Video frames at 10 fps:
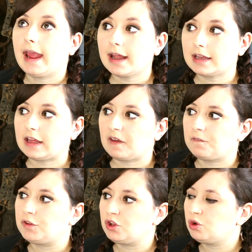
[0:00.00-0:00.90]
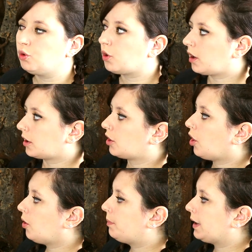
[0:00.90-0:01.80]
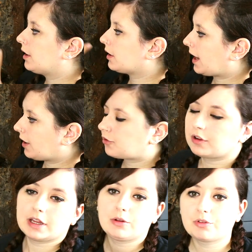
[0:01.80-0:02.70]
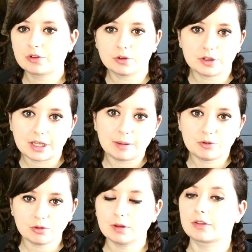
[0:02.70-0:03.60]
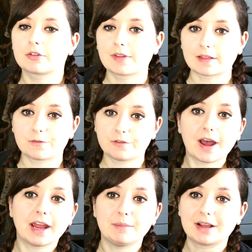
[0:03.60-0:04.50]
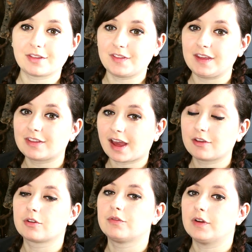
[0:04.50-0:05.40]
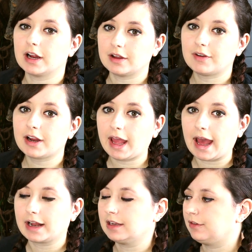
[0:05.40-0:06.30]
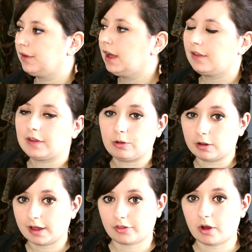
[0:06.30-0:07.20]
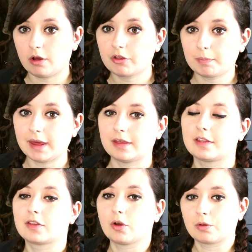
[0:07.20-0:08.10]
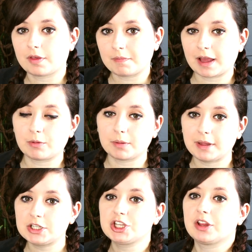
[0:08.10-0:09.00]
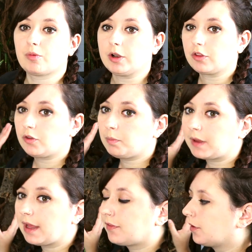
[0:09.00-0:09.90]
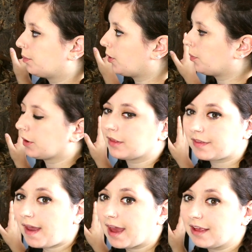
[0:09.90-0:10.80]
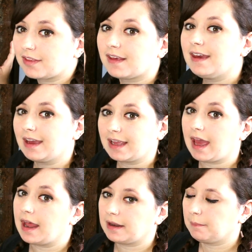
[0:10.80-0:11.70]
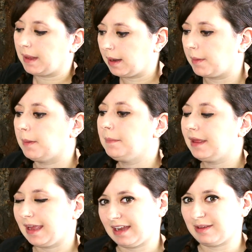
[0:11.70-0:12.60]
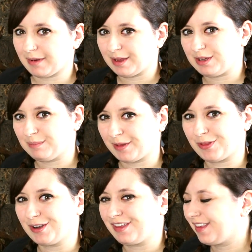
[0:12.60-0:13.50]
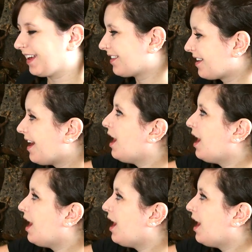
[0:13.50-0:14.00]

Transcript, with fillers: And if you go bigger naturally and you still only keep two lizards, that's fine because these guys are very, very active. They utilize all space. And so something I want to mention is once you get the appropriate size, again, minimum 18 by 18 by 36,